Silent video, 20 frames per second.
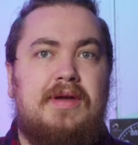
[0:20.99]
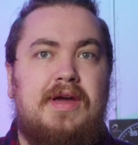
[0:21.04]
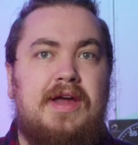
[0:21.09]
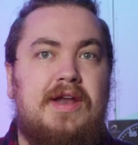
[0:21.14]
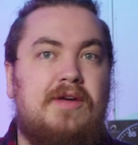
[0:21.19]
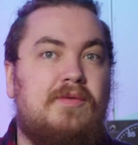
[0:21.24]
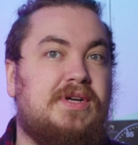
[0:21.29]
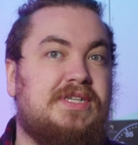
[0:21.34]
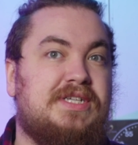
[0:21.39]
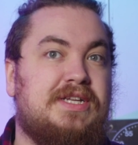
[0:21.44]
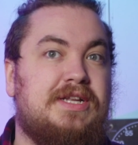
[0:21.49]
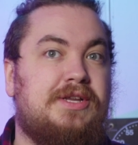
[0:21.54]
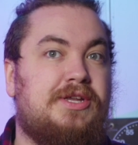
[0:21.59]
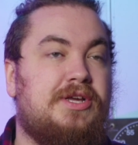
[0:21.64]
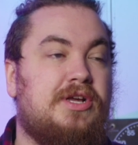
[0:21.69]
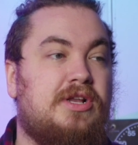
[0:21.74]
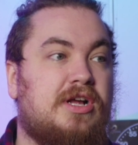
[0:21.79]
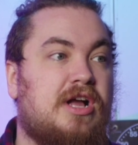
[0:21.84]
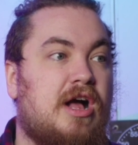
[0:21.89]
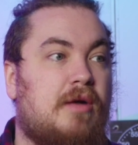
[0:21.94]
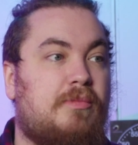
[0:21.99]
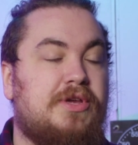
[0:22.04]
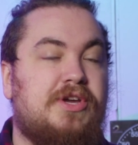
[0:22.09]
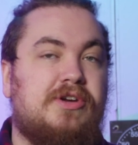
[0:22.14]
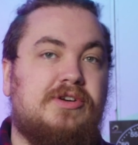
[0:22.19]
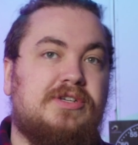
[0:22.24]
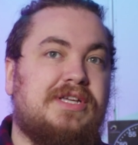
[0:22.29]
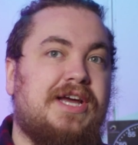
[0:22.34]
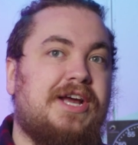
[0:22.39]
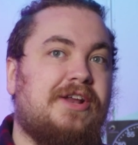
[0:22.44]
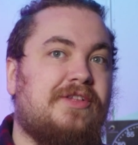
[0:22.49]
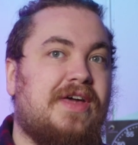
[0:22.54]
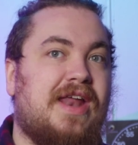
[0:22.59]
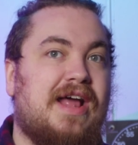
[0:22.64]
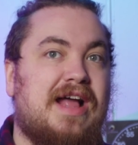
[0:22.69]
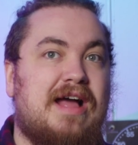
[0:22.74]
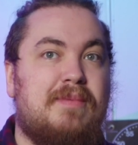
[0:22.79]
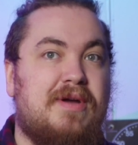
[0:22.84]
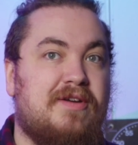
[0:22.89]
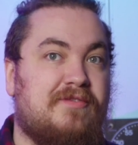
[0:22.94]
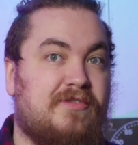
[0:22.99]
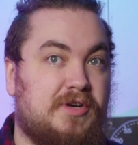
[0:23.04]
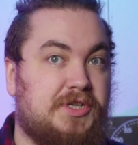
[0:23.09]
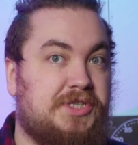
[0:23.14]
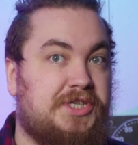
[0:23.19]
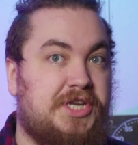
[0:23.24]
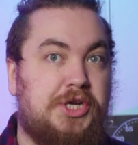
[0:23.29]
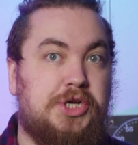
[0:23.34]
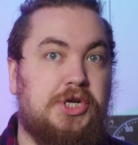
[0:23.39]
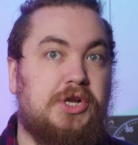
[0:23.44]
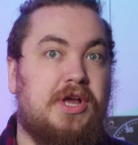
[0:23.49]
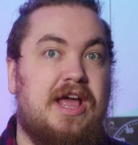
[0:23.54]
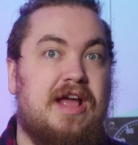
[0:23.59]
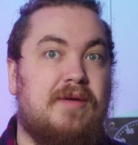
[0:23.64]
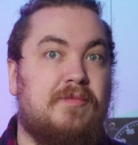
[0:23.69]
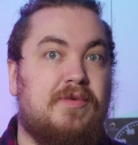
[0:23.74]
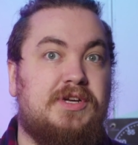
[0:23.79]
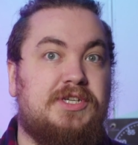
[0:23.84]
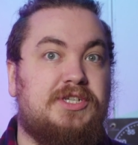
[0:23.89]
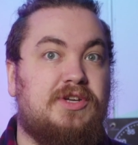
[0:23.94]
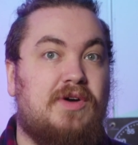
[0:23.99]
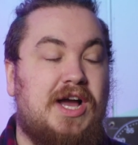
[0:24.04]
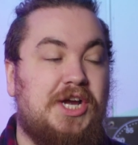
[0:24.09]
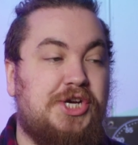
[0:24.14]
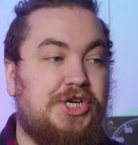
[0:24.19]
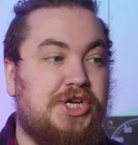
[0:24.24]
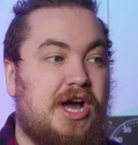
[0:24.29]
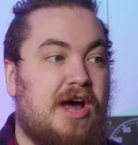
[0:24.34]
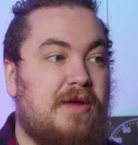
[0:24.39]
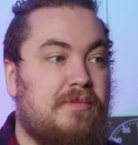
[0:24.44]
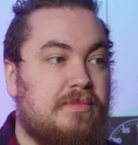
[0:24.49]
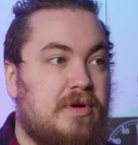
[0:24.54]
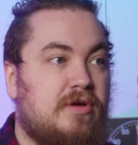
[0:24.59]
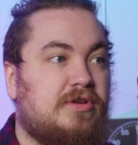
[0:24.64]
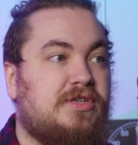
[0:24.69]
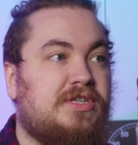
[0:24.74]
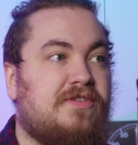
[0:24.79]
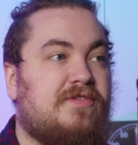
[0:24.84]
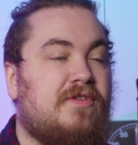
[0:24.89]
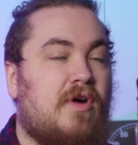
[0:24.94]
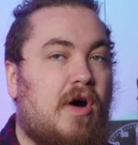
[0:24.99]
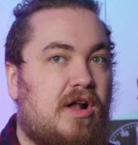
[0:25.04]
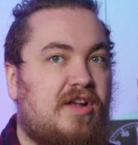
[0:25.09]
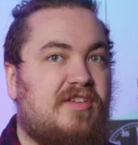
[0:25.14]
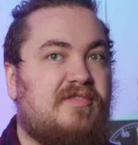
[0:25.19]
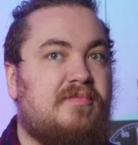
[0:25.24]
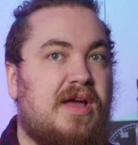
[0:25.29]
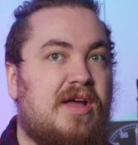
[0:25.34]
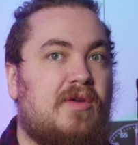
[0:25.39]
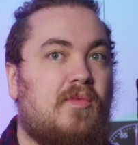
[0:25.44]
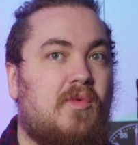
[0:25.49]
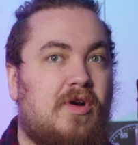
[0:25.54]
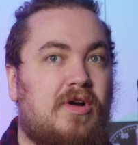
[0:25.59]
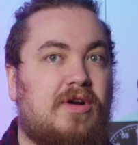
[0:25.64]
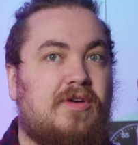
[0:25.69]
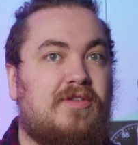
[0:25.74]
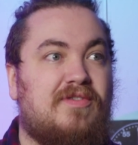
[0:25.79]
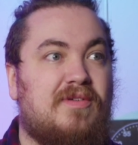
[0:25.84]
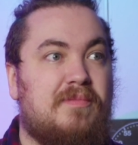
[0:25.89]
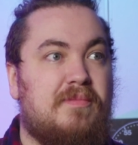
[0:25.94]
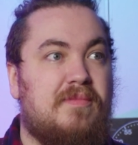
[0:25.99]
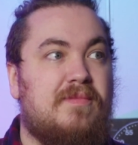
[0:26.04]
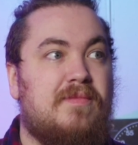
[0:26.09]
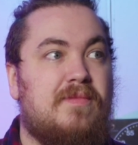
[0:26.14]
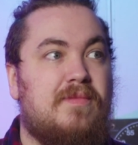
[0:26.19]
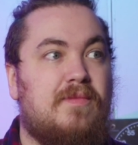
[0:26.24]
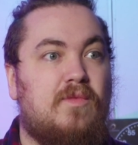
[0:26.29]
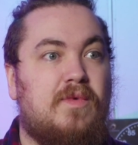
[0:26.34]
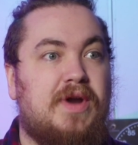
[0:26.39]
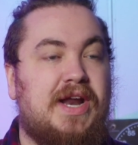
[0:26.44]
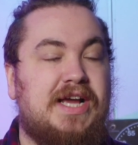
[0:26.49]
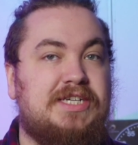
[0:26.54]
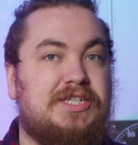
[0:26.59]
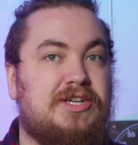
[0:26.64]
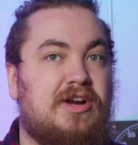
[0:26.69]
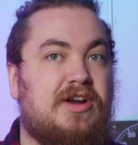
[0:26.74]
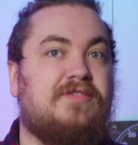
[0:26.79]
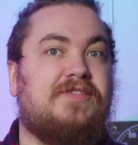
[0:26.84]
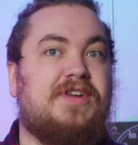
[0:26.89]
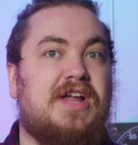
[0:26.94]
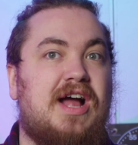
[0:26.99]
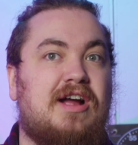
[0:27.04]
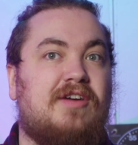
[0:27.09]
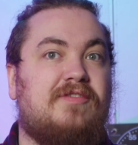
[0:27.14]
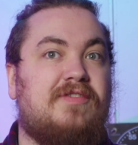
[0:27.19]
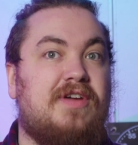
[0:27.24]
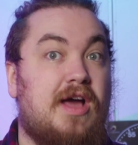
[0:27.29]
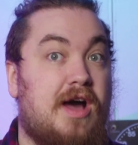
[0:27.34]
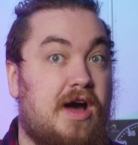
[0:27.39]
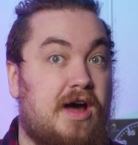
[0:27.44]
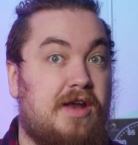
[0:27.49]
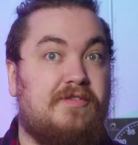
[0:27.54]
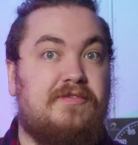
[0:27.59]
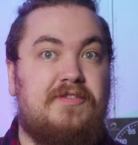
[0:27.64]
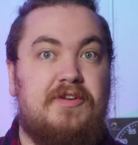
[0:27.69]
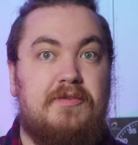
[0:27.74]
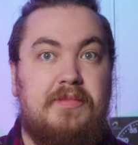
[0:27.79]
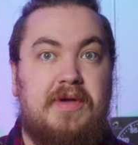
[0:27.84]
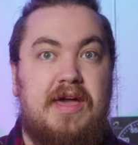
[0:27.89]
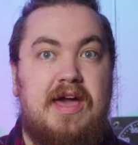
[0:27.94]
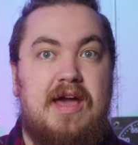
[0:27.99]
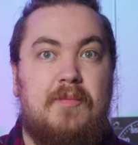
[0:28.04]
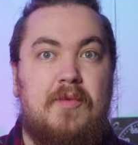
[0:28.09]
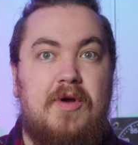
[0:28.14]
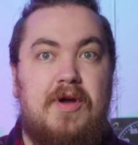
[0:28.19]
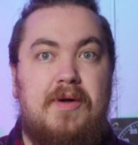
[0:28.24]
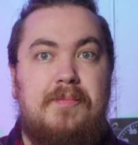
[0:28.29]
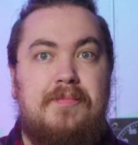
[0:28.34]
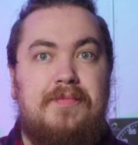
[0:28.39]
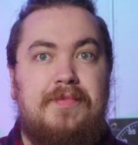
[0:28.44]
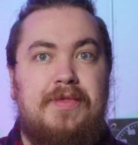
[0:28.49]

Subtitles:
And it wasn't until a couple years later that I got my first digital camera. So I shot most of all of my work from when I started photography on a film camera.